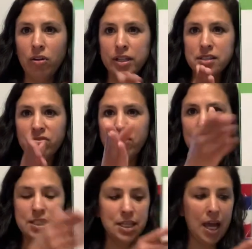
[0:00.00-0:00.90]
is
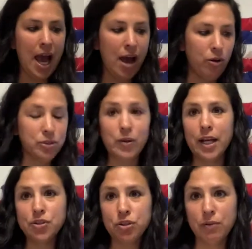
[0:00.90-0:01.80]
facing out. So I
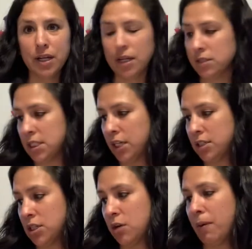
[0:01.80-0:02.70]
actually ran downstairs
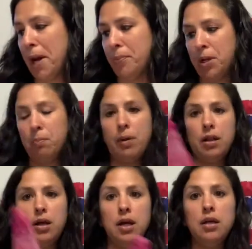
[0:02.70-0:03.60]
to grab an
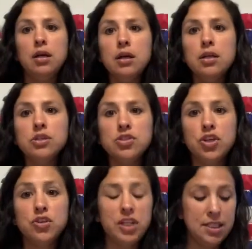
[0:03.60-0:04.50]
umbrella so
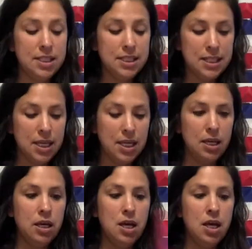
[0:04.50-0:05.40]
you could
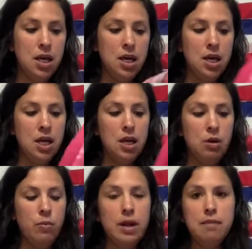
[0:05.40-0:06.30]
see
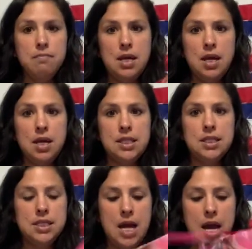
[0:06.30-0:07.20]
what I mean. It's
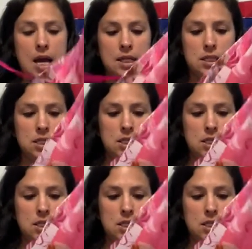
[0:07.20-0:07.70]
not